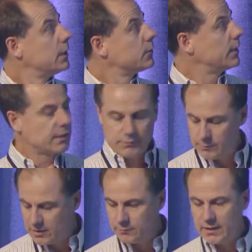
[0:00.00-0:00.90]
Try to give you a
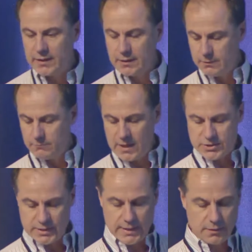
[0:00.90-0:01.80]
bit of my
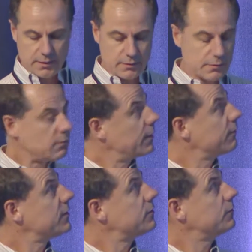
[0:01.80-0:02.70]
rationale here. A lot
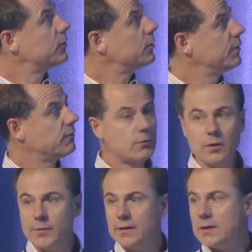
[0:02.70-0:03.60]
of this you've heard
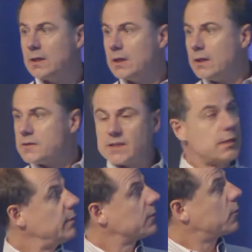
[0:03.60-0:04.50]
before, but
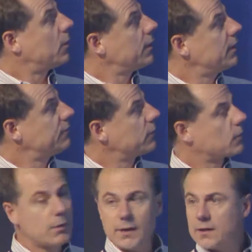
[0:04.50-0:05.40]
sediment quality for
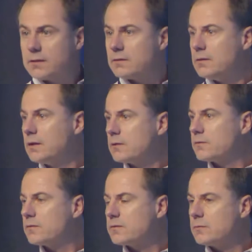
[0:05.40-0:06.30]
aquatic
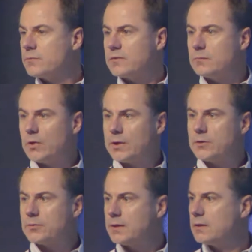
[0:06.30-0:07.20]
ecosystems,
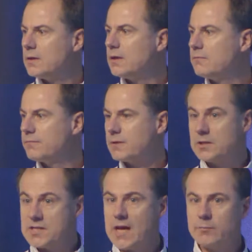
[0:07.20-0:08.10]
monitoring of
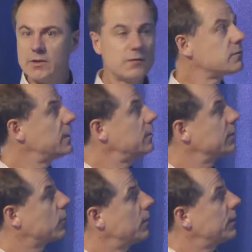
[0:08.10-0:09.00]
contaminants,
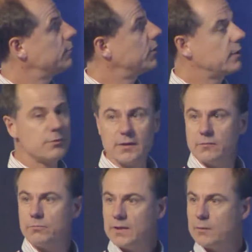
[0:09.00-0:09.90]
sediment quality monitoring
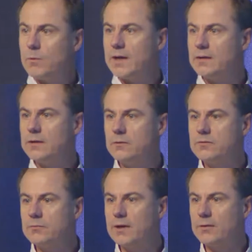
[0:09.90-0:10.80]
is really widely
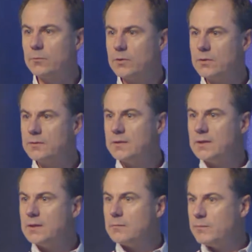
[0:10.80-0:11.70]
used around the world.
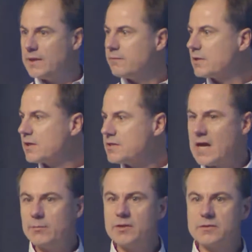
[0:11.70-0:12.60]
Many of the
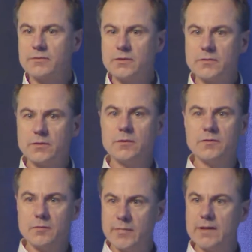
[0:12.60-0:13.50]
contaminants of
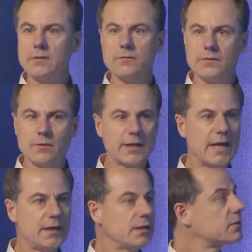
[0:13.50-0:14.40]
concerns, the metals, the
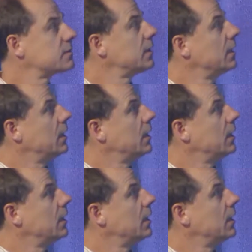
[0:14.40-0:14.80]
organics,